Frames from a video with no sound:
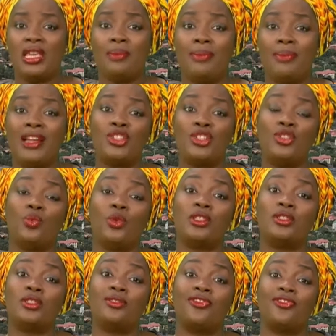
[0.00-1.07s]
imagine you
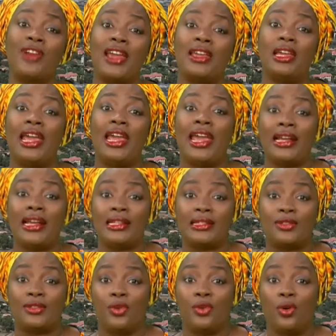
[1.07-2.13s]
want to fry
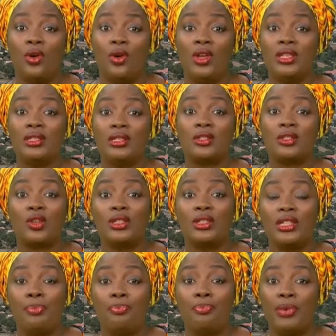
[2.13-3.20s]
eggs for
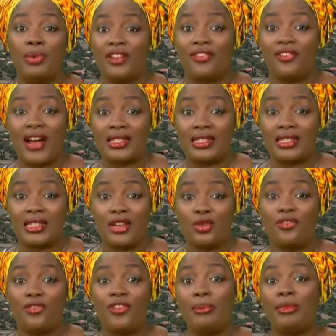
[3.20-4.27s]
Sunday breakfast and
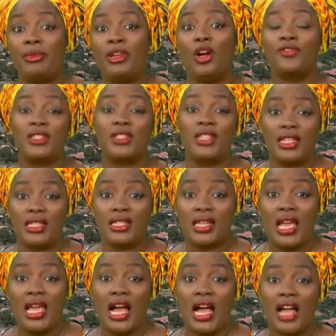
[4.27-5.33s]
you're a family of six
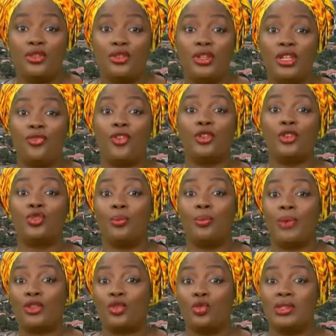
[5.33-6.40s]
and you need four
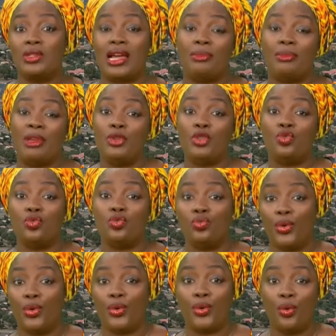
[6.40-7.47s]
tomatoes and maybe two
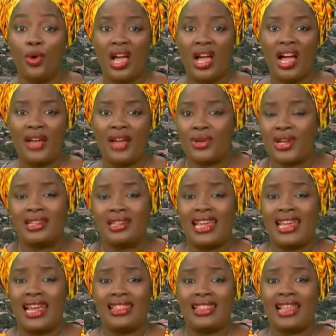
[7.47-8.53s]
rodo. And you can
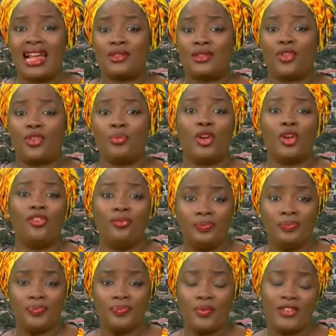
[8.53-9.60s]
get that from your
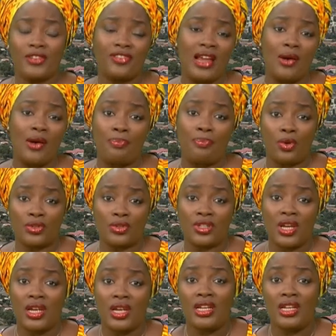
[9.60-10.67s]
flower pot
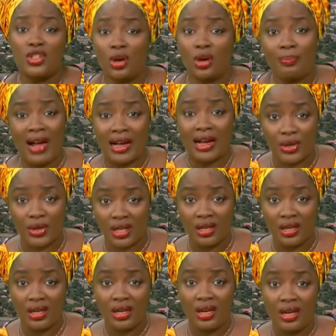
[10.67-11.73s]
in your balcony.
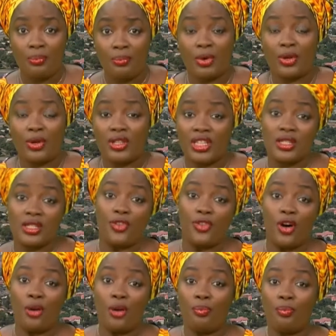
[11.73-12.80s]
But these
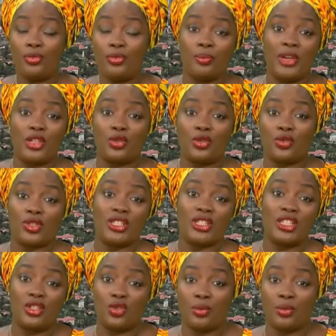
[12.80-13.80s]
four tomatoes or six